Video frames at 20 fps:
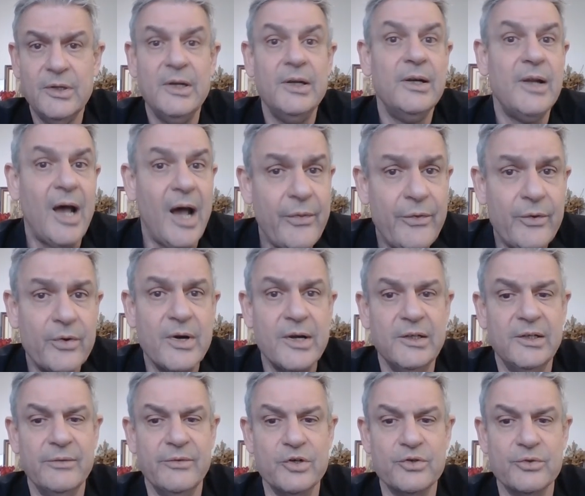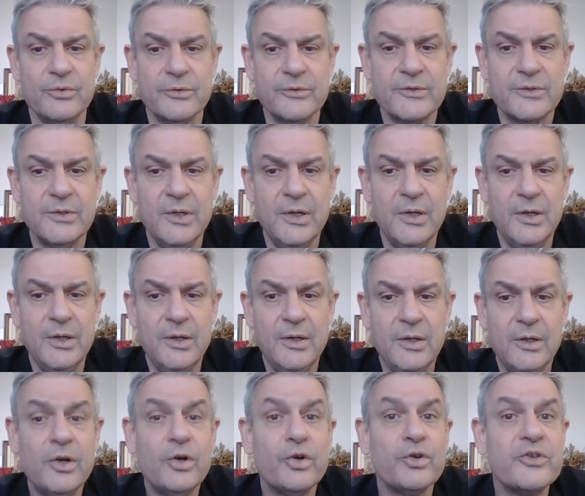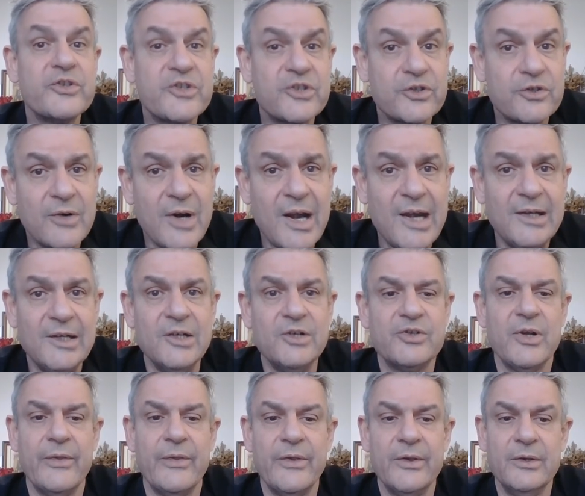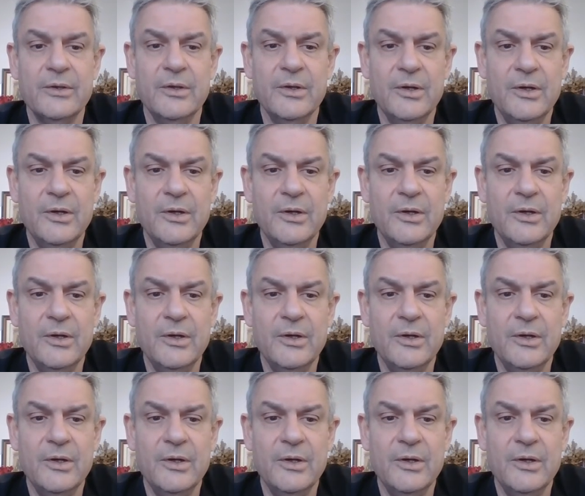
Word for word: and other individuals constrain each other